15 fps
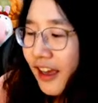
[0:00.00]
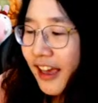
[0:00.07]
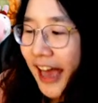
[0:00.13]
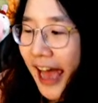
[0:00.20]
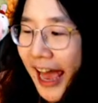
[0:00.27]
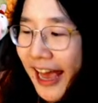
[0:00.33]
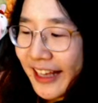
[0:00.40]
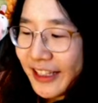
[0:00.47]

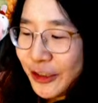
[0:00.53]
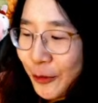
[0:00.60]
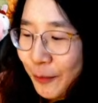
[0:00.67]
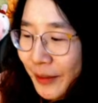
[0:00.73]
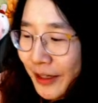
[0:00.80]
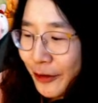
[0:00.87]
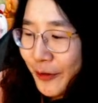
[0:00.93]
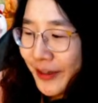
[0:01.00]
Super
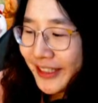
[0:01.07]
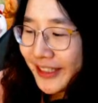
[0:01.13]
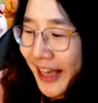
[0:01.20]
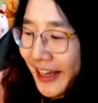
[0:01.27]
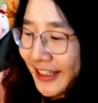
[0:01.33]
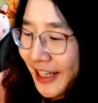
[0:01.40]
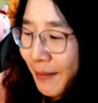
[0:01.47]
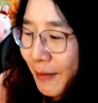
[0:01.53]
Lu is
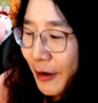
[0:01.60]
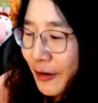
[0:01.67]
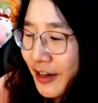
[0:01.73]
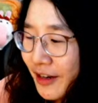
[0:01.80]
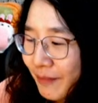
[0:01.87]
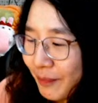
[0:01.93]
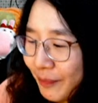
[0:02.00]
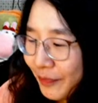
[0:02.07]
asking about the
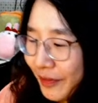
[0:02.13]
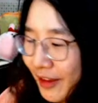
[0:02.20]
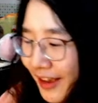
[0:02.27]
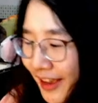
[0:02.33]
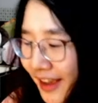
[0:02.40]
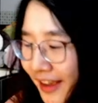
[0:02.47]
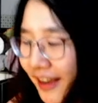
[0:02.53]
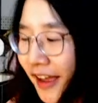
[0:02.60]

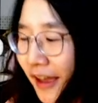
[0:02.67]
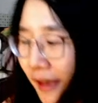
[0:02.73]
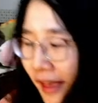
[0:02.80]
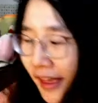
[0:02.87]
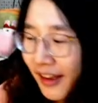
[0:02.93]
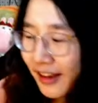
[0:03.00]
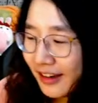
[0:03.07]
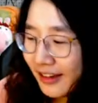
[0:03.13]

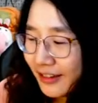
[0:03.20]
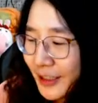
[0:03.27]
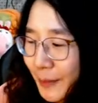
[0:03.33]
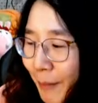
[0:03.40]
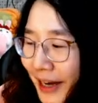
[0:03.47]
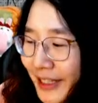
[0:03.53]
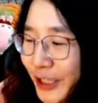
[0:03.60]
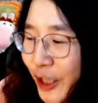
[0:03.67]

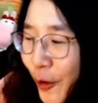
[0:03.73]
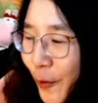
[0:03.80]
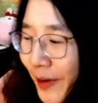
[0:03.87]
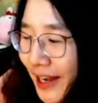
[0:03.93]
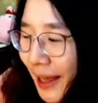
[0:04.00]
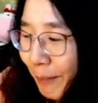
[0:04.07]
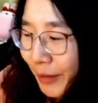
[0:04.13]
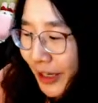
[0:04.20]
sprites
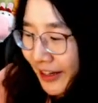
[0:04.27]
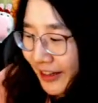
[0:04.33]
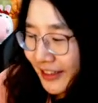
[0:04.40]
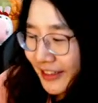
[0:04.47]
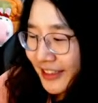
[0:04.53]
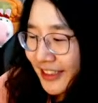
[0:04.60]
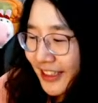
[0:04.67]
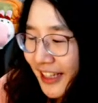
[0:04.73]
overlapping.
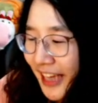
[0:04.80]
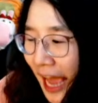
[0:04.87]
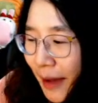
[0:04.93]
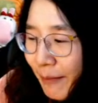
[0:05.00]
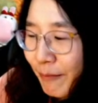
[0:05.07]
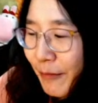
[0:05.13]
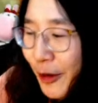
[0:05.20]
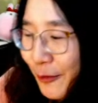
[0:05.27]
Yeah,
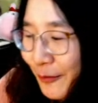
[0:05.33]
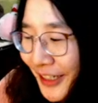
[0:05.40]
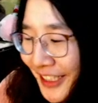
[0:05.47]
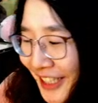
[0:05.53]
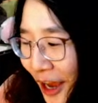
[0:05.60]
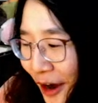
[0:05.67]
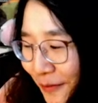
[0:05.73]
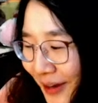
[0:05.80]
Mew, please
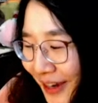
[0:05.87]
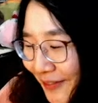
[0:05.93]
help him.